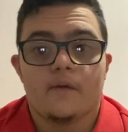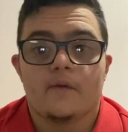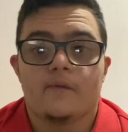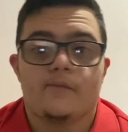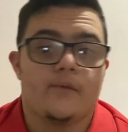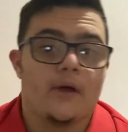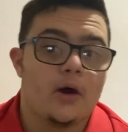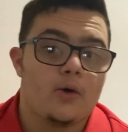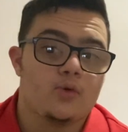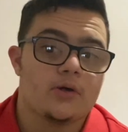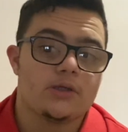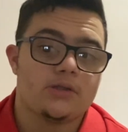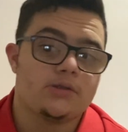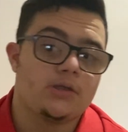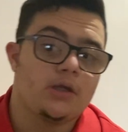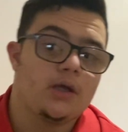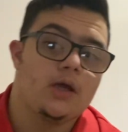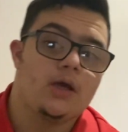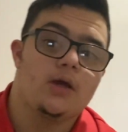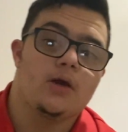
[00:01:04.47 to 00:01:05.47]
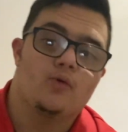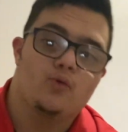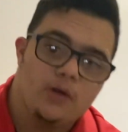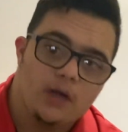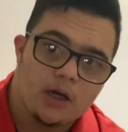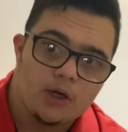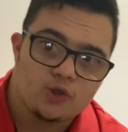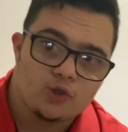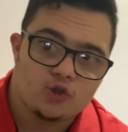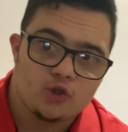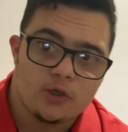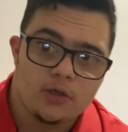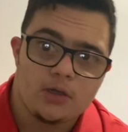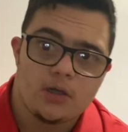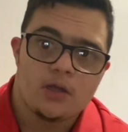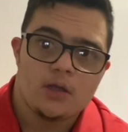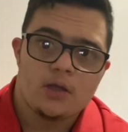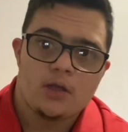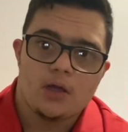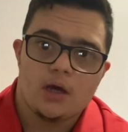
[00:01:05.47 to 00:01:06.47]
that was a reaction.
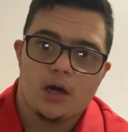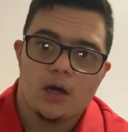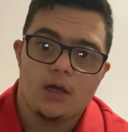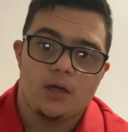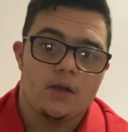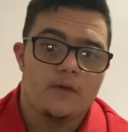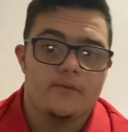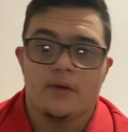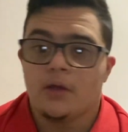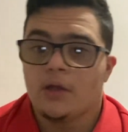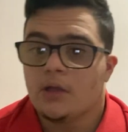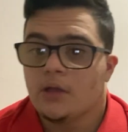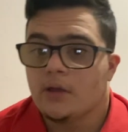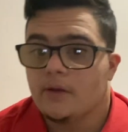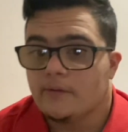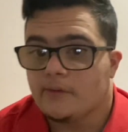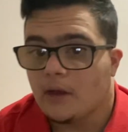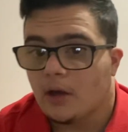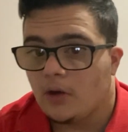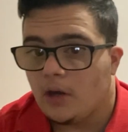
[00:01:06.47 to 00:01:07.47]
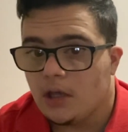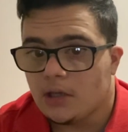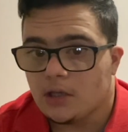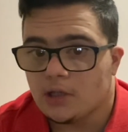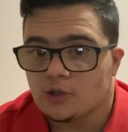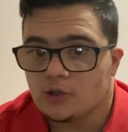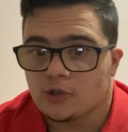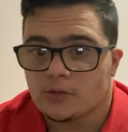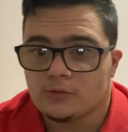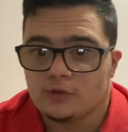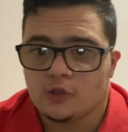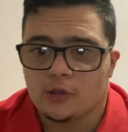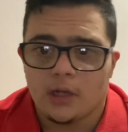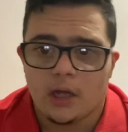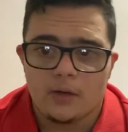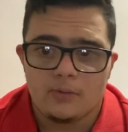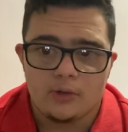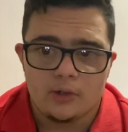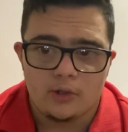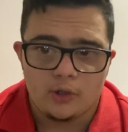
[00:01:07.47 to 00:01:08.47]
I leave it down in the description
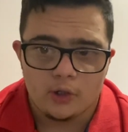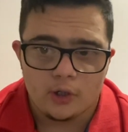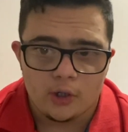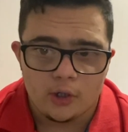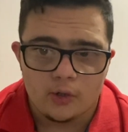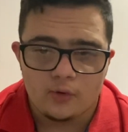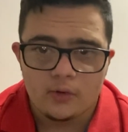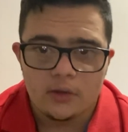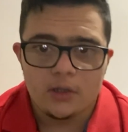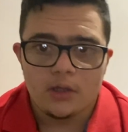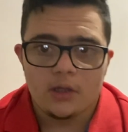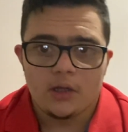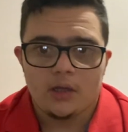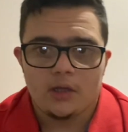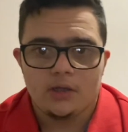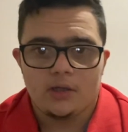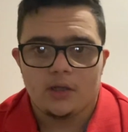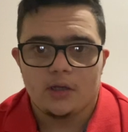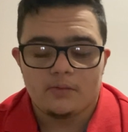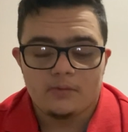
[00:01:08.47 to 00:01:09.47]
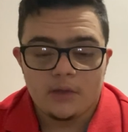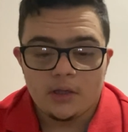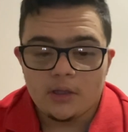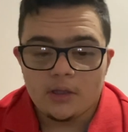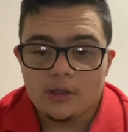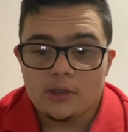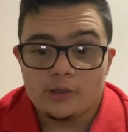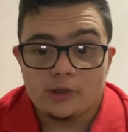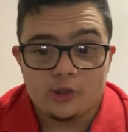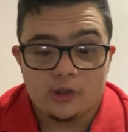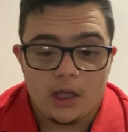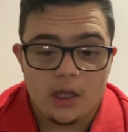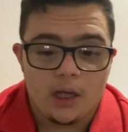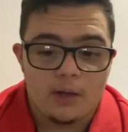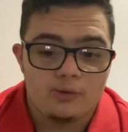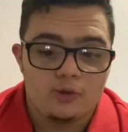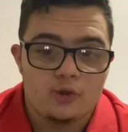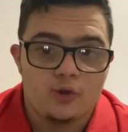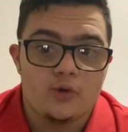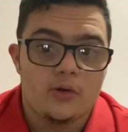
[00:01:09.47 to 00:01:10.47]
down below, yeah. Today
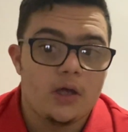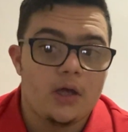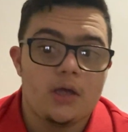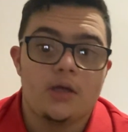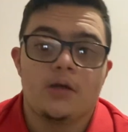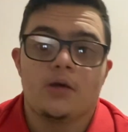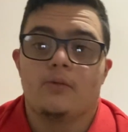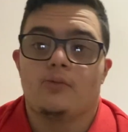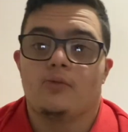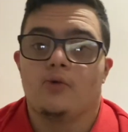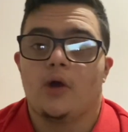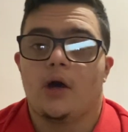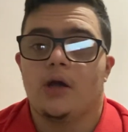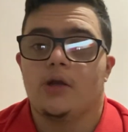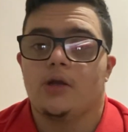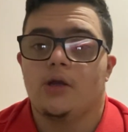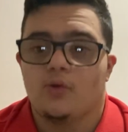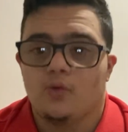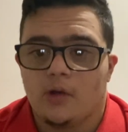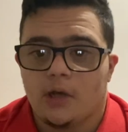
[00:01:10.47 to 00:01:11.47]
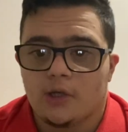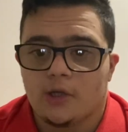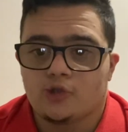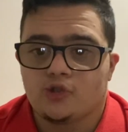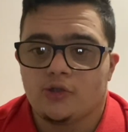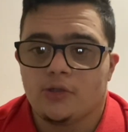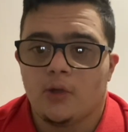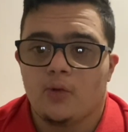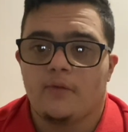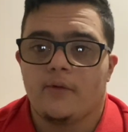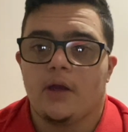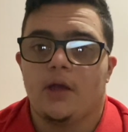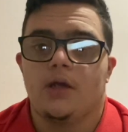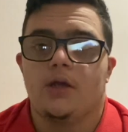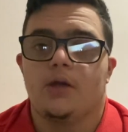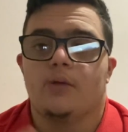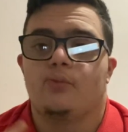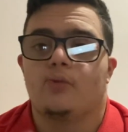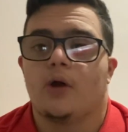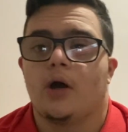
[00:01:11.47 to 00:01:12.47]
I'm doing a brand new reaction of
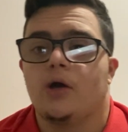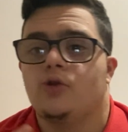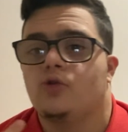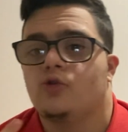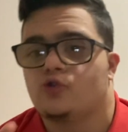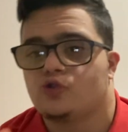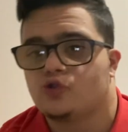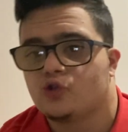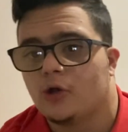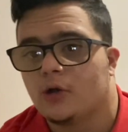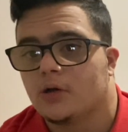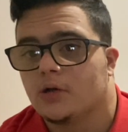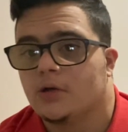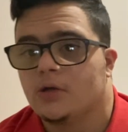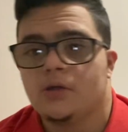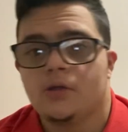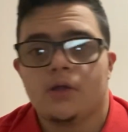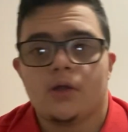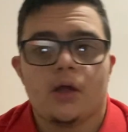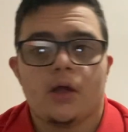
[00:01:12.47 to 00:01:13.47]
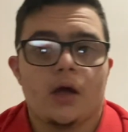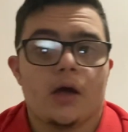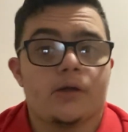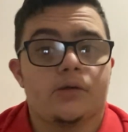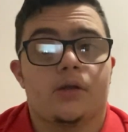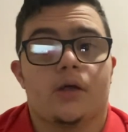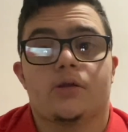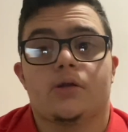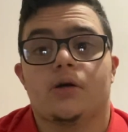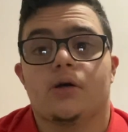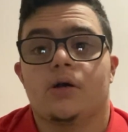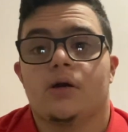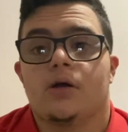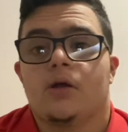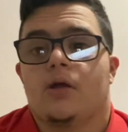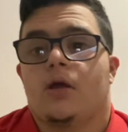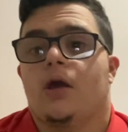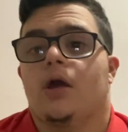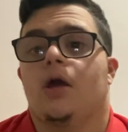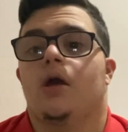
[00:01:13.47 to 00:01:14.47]
a brand new song, another
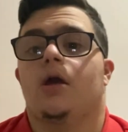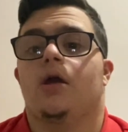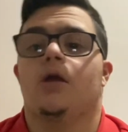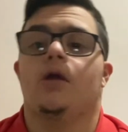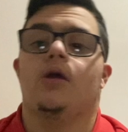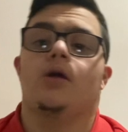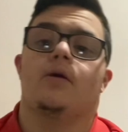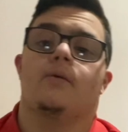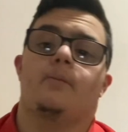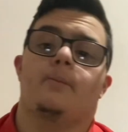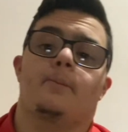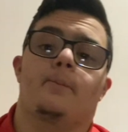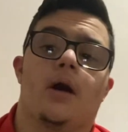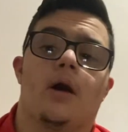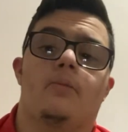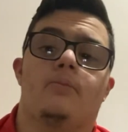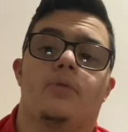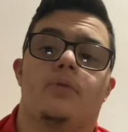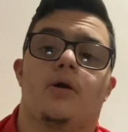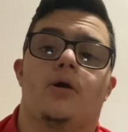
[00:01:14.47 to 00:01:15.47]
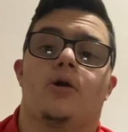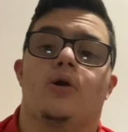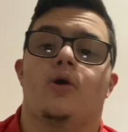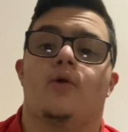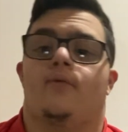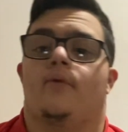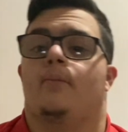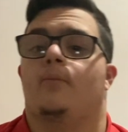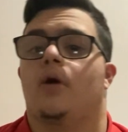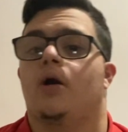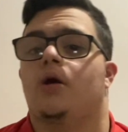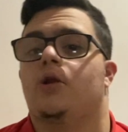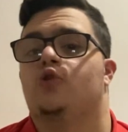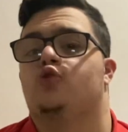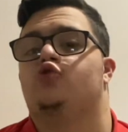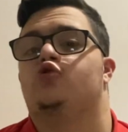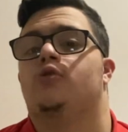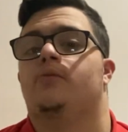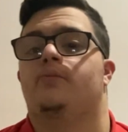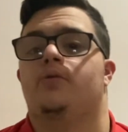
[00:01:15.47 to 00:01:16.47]
a member of Minor
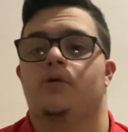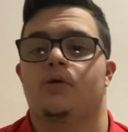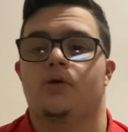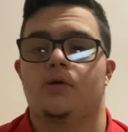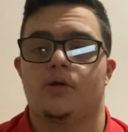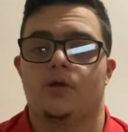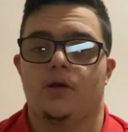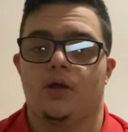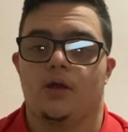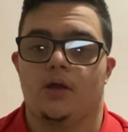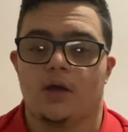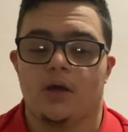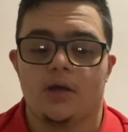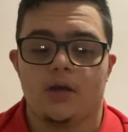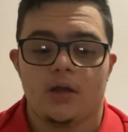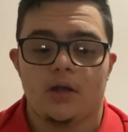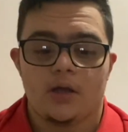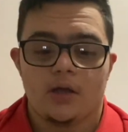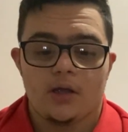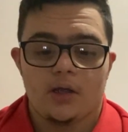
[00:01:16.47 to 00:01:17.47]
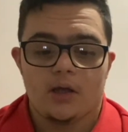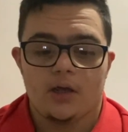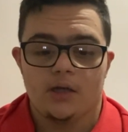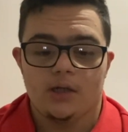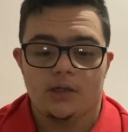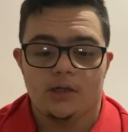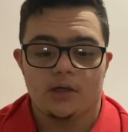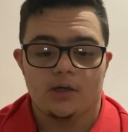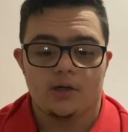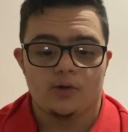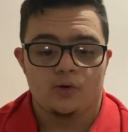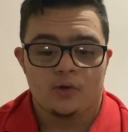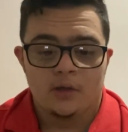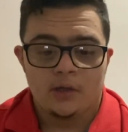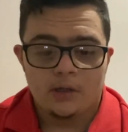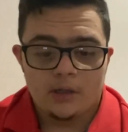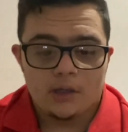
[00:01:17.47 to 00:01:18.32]
Strip again, you know,